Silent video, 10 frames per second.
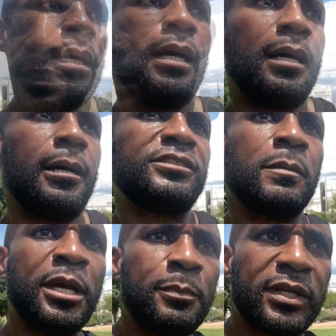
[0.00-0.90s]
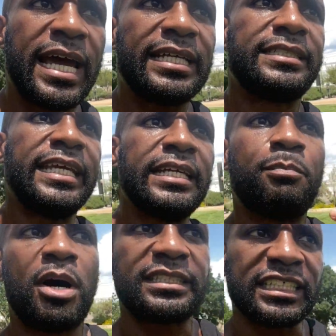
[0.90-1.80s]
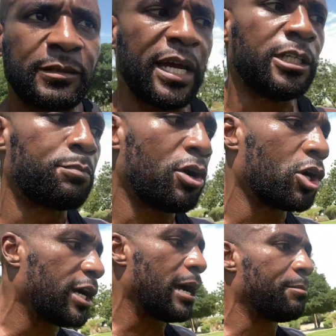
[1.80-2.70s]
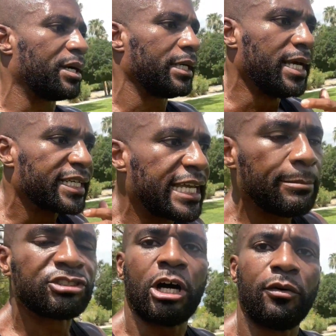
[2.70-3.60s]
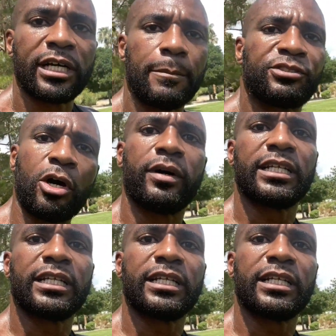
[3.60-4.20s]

Uh, so people that didn't participate in the program, but kept showing up, showing